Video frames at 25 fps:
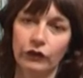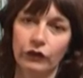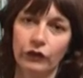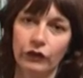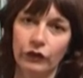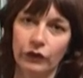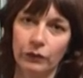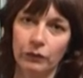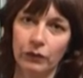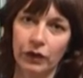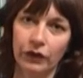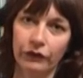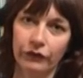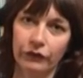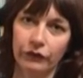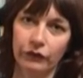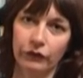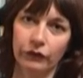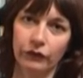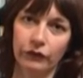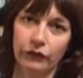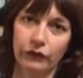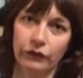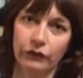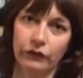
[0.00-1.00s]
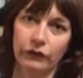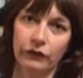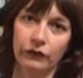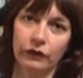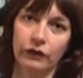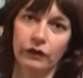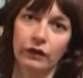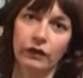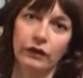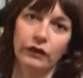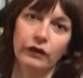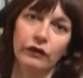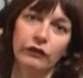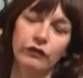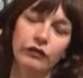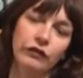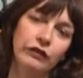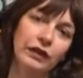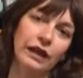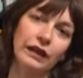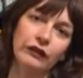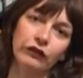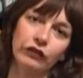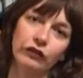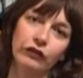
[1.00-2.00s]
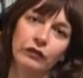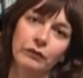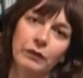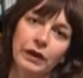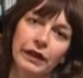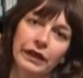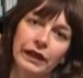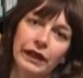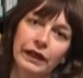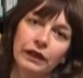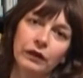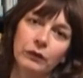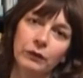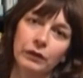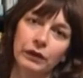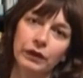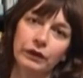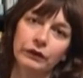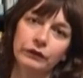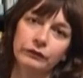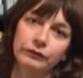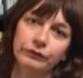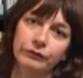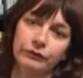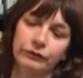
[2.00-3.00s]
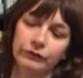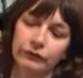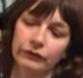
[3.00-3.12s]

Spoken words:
to the muscles that are attached to my elbow